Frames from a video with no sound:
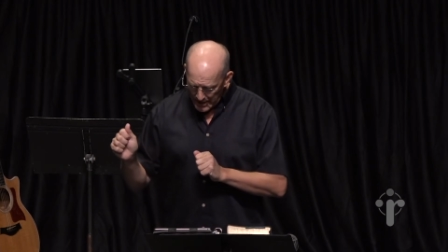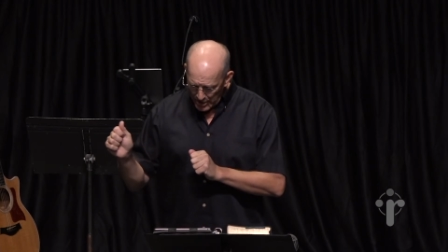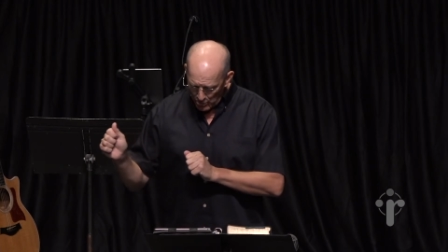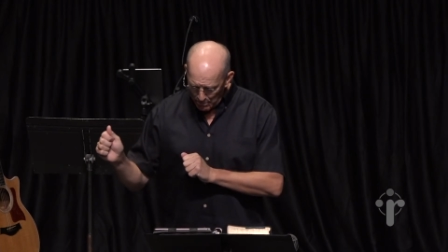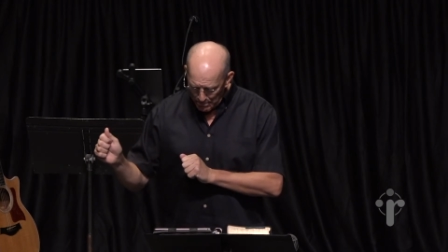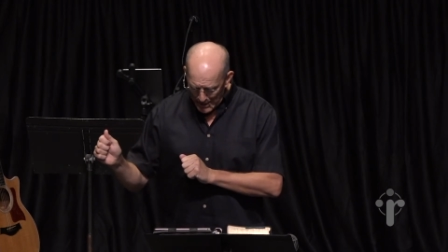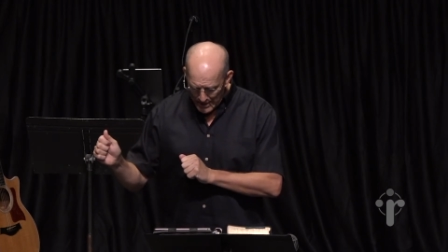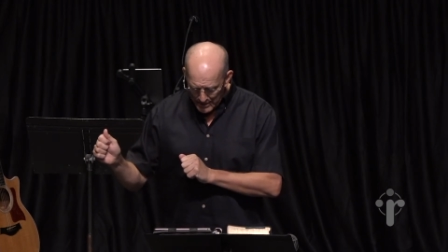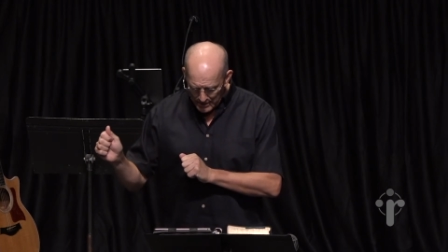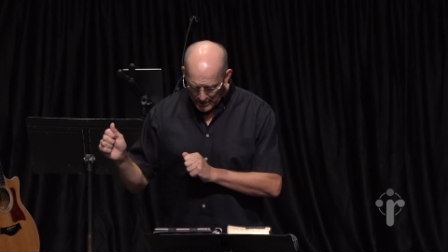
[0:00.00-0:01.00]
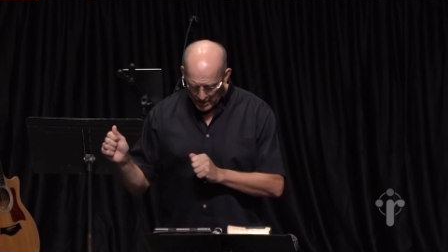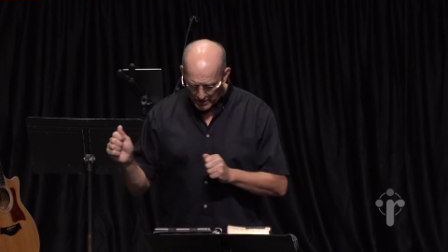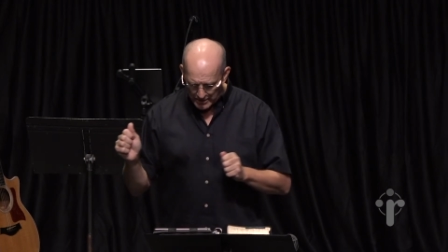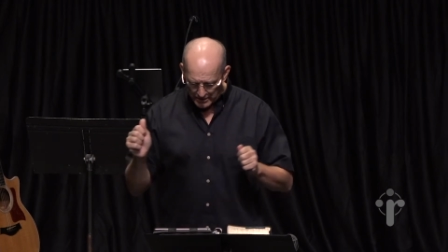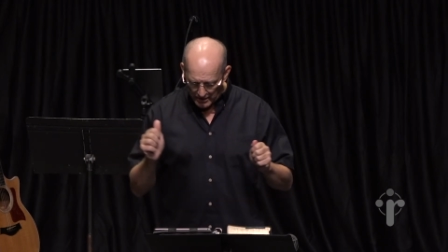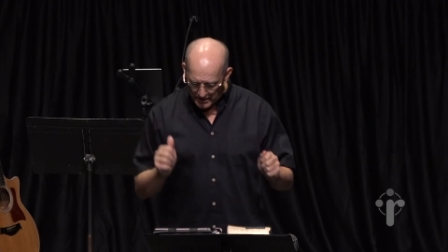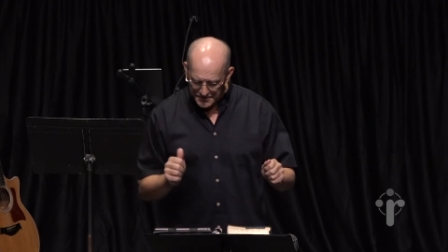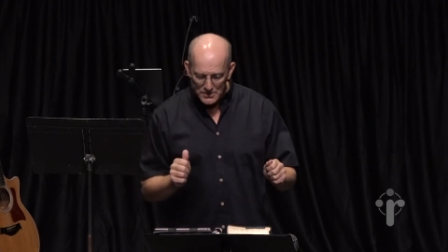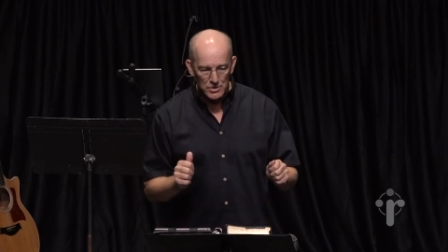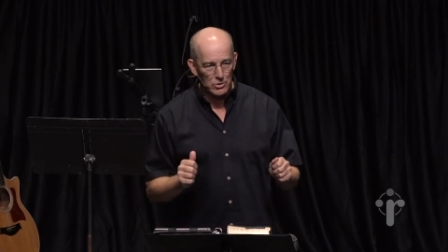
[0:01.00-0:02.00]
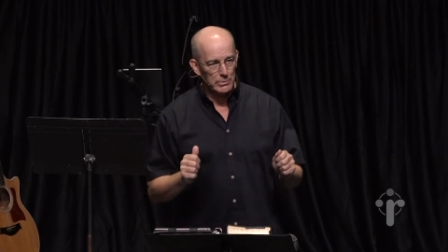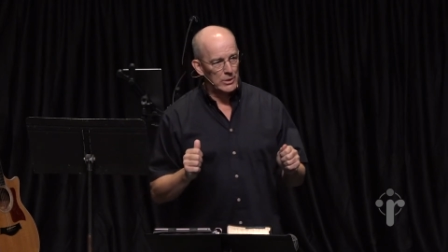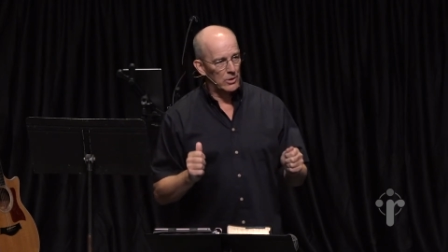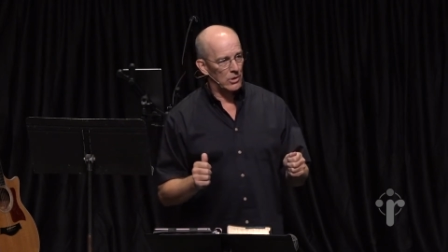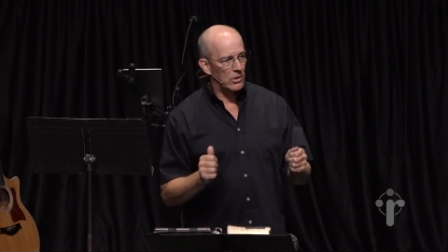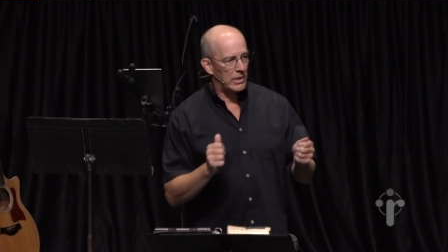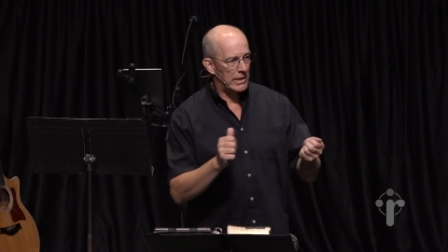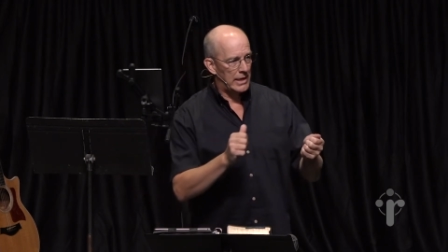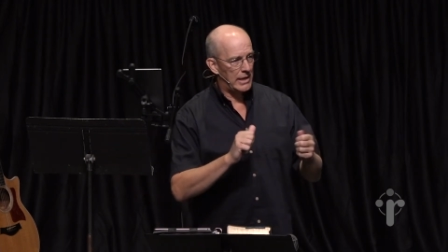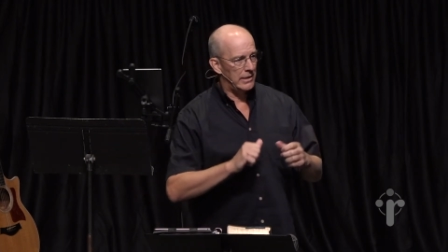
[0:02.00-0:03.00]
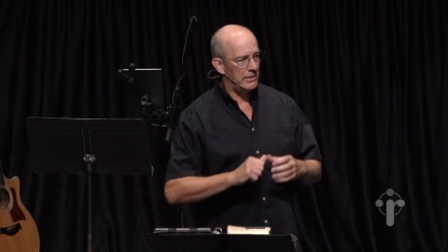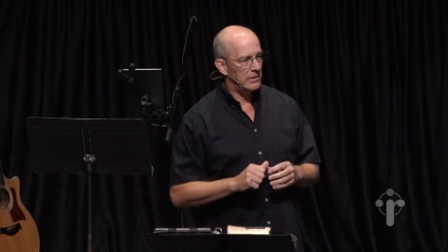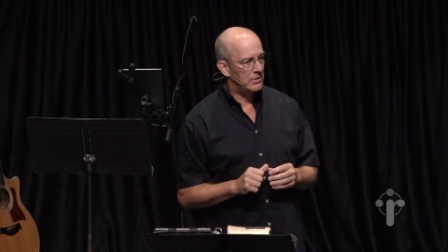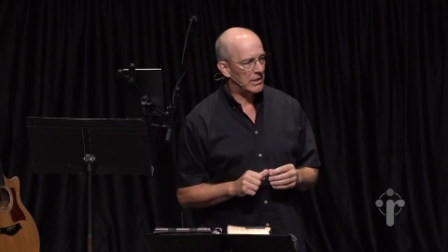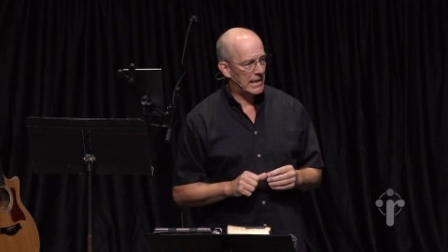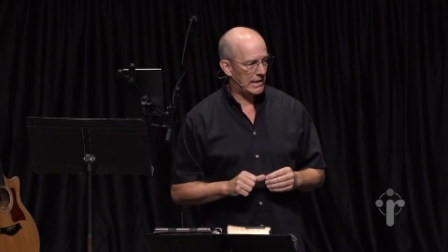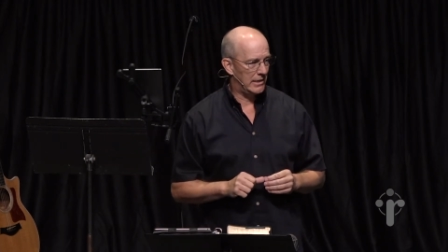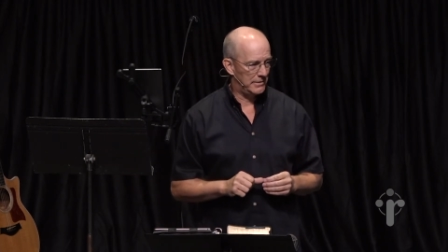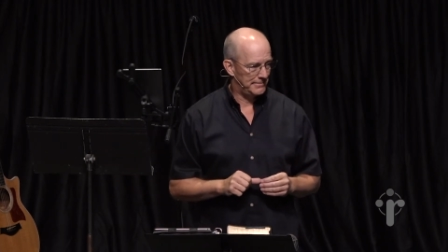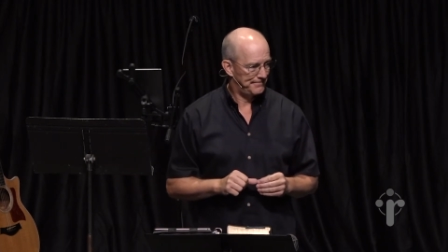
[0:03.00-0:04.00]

he obeyed God and left his home in Ur and headed to Canaan.